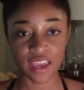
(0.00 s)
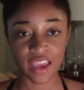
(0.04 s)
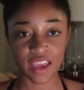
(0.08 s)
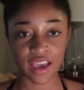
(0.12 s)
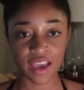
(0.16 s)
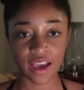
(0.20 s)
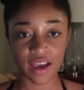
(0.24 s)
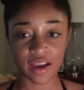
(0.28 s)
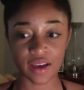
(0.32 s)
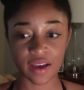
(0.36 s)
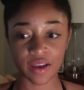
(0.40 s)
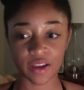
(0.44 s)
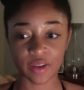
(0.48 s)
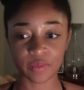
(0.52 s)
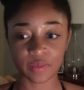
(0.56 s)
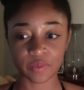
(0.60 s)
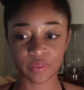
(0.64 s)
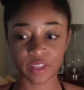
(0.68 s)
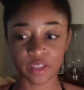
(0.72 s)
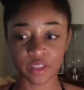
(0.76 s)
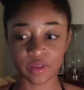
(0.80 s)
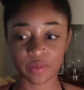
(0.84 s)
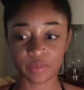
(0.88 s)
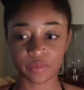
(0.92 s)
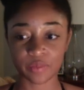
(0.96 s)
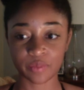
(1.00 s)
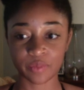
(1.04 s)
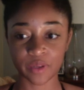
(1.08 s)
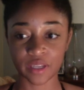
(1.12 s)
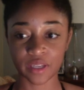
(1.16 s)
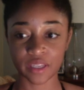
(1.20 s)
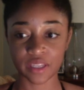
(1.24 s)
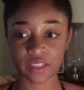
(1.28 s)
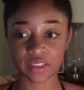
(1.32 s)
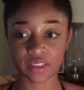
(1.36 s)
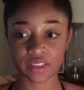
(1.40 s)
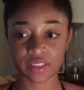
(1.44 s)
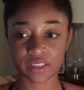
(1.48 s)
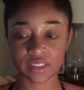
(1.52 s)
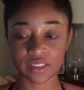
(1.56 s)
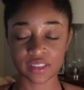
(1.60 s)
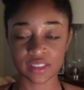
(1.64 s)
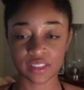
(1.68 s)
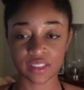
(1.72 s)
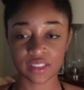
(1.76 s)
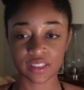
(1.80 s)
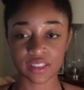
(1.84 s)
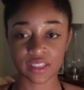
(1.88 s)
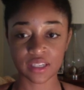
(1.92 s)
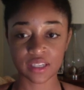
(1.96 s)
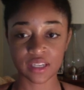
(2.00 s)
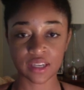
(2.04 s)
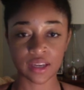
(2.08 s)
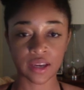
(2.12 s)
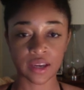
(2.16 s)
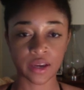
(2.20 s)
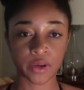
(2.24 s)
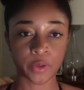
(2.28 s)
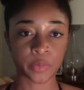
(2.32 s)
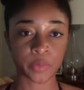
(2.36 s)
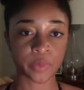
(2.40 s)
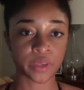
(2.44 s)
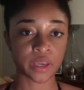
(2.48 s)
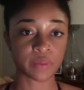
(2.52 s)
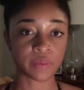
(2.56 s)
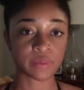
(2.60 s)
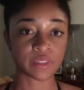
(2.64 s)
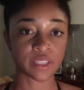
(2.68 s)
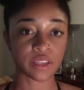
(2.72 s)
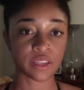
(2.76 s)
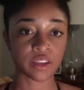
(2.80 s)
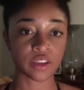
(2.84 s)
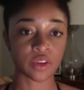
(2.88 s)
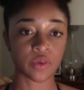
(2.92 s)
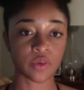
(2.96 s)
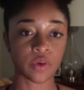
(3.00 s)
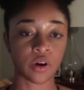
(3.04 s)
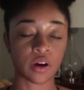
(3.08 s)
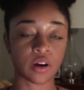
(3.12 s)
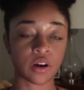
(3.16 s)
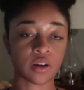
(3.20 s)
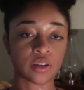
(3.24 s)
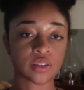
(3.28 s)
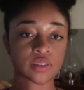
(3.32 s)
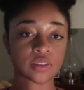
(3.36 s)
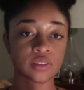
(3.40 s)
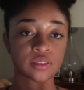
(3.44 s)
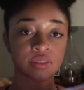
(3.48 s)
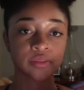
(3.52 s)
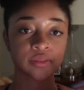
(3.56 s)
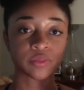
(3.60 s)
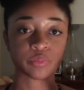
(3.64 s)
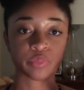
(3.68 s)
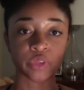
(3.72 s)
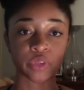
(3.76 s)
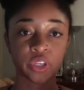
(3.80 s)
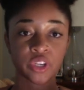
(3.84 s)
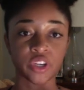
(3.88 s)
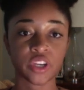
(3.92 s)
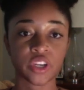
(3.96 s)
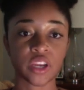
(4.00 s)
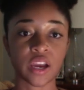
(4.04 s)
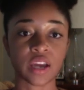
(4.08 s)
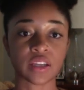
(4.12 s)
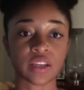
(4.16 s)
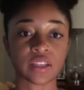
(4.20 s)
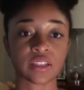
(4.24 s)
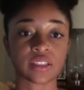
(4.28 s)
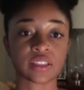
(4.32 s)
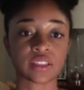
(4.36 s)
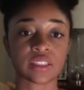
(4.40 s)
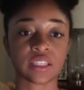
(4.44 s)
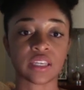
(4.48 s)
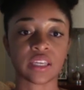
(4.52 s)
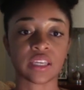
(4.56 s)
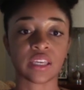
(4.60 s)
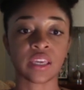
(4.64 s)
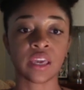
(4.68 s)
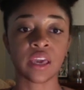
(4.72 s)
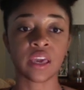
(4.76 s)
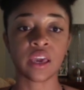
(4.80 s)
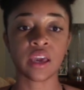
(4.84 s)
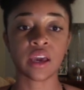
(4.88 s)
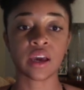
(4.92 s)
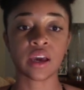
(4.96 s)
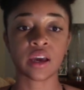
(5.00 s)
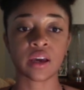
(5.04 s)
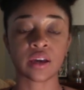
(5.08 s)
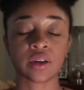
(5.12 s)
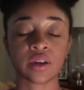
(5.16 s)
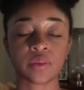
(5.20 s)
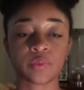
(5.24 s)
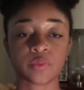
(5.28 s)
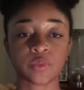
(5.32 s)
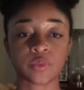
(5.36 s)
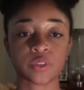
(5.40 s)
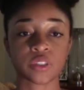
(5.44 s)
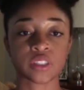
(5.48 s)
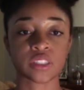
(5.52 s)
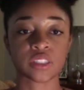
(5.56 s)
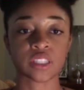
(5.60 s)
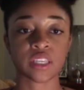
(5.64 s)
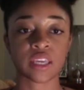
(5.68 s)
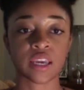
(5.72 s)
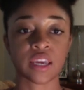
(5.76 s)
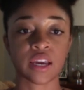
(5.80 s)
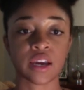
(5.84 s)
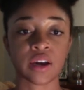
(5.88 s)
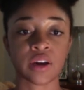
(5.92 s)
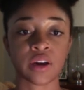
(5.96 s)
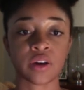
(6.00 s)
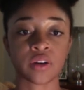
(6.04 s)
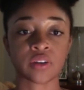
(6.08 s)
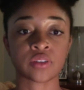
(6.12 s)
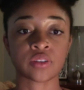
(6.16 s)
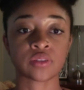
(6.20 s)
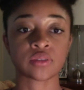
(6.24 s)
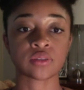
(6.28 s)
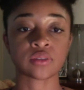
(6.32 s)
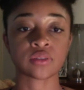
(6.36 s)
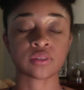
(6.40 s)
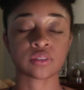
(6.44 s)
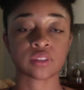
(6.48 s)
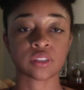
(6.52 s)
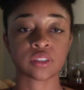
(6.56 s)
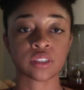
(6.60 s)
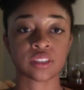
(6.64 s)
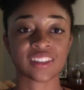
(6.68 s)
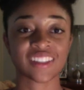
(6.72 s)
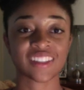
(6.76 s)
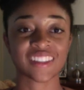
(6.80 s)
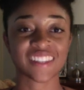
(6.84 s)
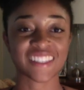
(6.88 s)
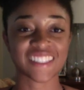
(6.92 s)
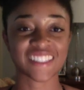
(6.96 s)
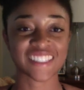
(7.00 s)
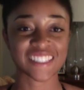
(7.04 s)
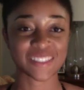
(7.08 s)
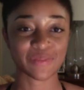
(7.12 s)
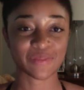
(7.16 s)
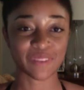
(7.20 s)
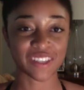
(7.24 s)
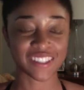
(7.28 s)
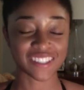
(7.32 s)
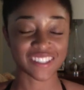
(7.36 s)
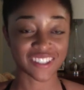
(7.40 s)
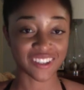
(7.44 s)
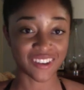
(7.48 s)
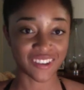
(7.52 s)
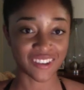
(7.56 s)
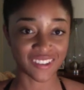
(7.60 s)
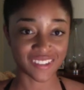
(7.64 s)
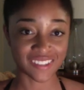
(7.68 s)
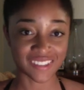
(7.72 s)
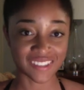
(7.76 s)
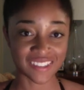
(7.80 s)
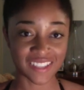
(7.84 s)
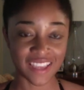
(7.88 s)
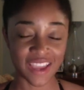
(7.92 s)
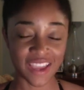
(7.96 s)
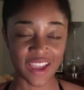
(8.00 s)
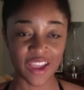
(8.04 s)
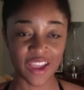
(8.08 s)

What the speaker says: But I'll be updating you all periodically. We'll see how this semester goes